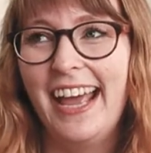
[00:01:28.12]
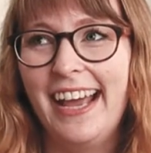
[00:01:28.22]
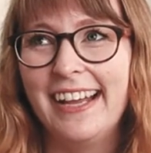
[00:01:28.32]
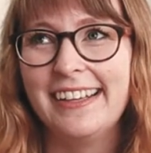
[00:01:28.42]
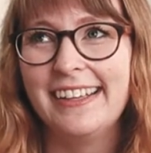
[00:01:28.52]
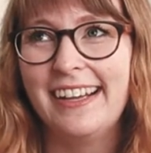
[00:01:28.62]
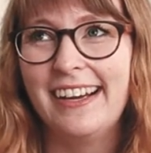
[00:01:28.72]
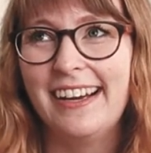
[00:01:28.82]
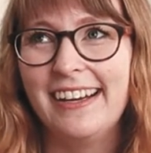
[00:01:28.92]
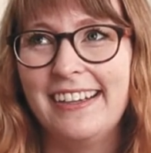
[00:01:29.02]
and
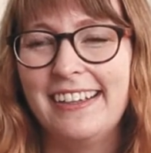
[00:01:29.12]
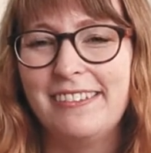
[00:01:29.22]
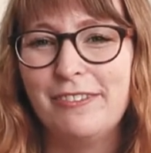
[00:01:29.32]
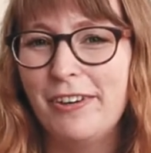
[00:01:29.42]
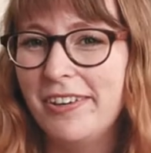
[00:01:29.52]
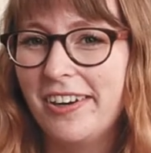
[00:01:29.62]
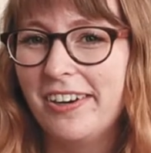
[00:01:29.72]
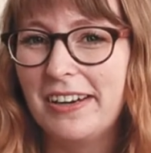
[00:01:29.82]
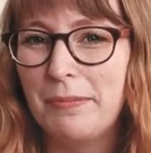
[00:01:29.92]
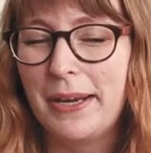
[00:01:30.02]
I very
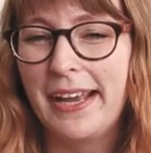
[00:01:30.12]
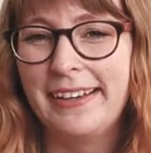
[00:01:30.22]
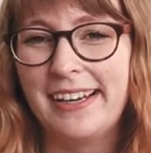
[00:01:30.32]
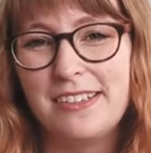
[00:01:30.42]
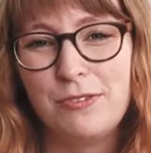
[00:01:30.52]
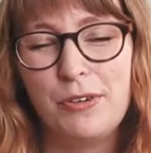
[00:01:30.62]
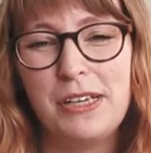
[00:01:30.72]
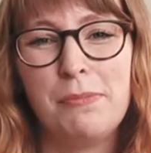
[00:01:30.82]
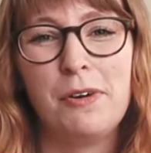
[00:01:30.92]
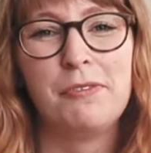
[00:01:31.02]
early began that
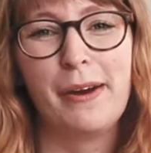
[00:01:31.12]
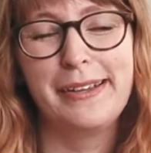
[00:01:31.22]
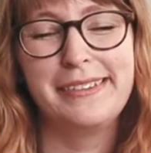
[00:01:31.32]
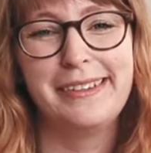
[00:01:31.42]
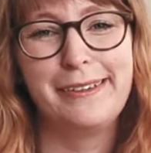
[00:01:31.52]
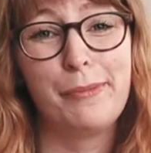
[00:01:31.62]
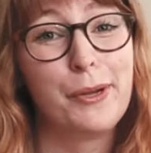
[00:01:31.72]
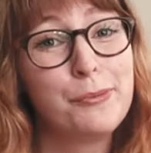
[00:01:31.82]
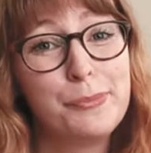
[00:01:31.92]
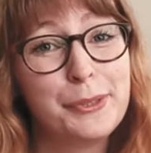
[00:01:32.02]
dream of writing
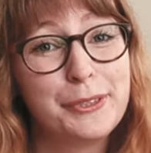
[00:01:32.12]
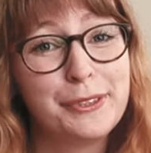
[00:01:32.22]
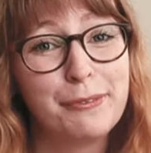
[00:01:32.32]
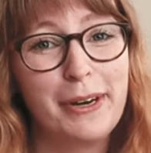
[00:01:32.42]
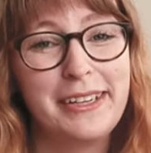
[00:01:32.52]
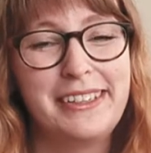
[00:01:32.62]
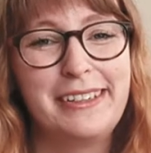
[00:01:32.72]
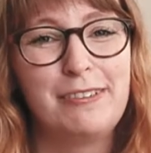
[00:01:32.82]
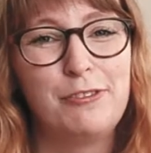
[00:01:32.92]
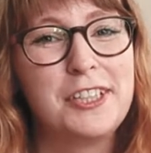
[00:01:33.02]
my own books,
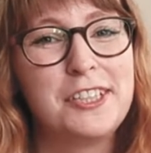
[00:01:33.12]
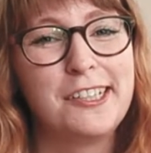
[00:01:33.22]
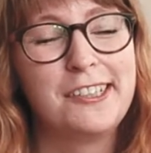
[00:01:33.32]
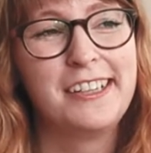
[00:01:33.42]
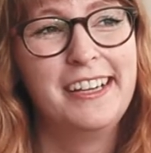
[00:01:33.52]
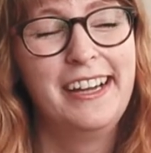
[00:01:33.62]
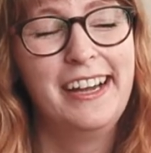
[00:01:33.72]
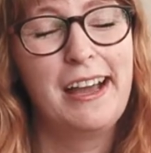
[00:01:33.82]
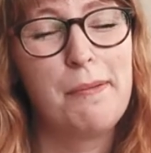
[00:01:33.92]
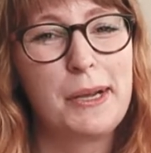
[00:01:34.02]
writing fiction,
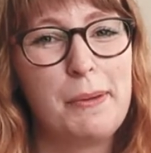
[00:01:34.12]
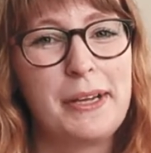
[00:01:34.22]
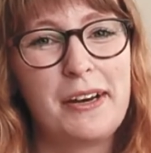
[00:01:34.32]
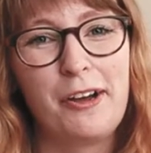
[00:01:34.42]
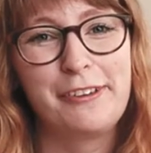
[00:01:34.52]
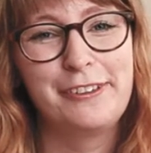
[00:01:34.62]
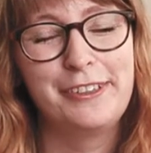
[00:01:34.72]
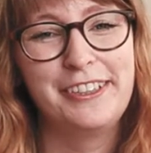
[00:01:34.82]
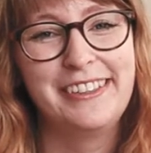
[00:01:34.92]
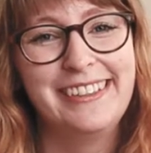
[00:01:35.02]
and becoming an
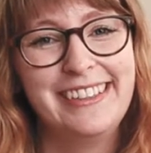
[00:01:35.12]
author.